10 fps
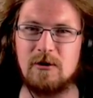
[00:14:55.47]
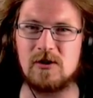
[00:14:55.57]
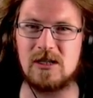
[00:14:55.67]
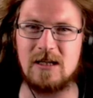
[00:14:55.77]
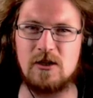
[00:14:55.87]
You'll
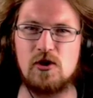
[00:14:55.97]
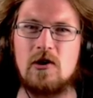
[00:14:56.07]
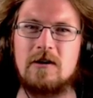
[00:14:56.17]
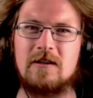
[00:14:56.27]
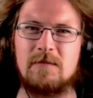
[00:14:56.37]
see the
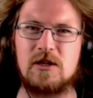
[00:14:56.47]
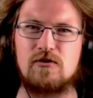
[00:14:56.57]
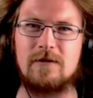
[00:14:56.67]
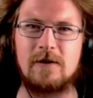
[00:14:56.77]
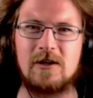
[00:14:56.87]
joy of
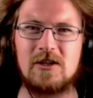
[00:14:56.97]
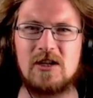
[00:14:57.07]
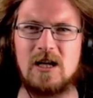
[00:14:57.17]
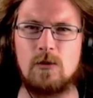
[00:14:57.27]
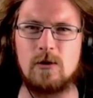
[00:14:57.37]
mystery fungus, and
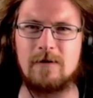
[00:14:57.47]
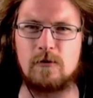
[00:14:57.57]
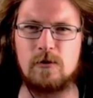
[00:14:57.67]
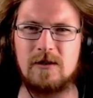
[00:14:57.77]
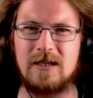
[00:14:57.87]
I won't have
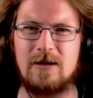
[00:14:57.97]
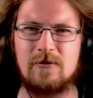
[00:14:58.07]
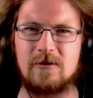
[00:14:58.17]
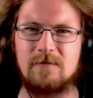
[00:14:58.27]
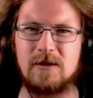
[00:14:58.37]
ruined the outcome.